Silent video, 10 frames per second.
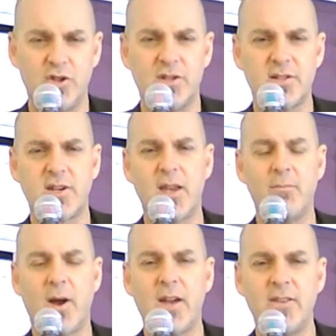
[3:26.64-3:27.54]
And when Jesus
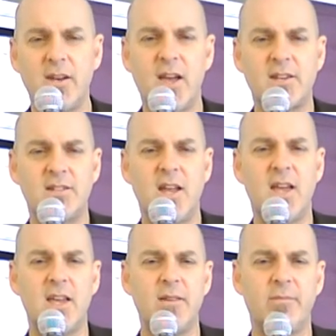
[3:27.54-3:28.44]
came by the
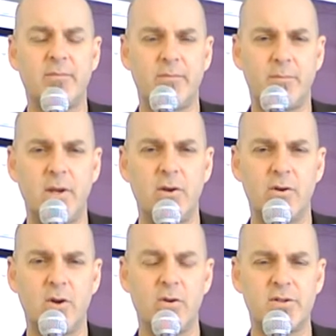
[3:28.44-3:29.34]
next day,
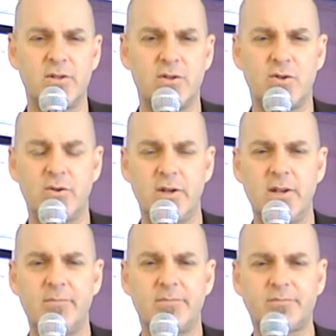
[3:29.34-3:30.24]
Peter noticed the
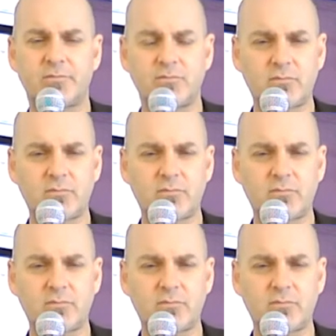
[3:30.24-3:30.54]
tree